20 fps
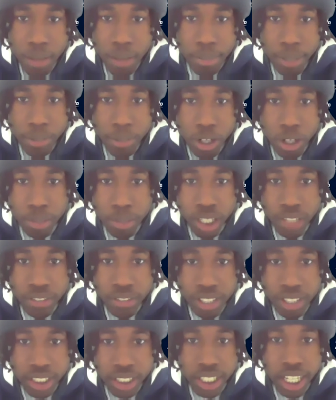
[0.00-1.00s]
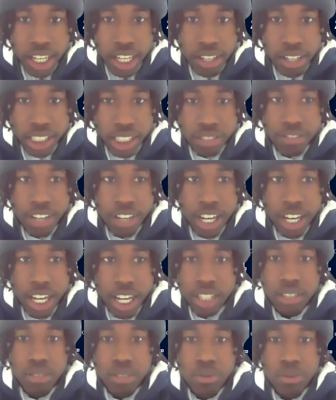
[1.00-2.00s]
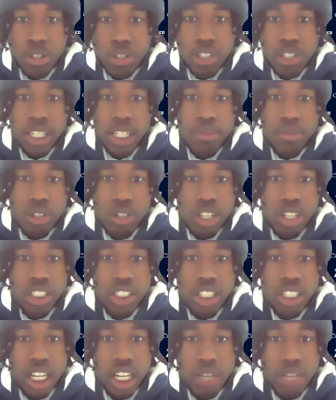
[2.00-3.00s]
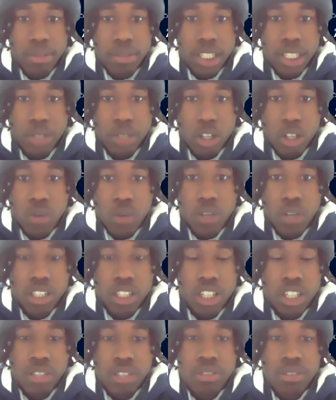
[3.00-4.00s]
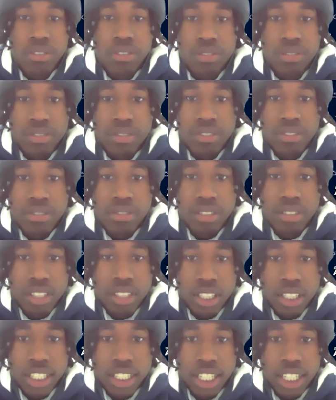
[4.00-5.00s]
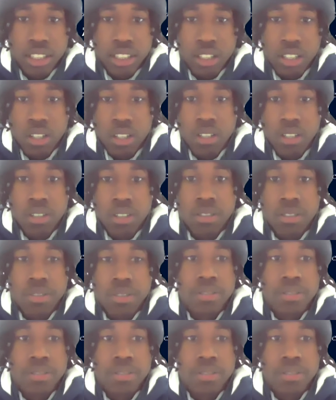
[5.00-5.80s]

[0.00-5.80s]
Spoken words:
People don't believe in us now. That's fine. We're going to keep doing our job and keep going 1-0. So that's the goal.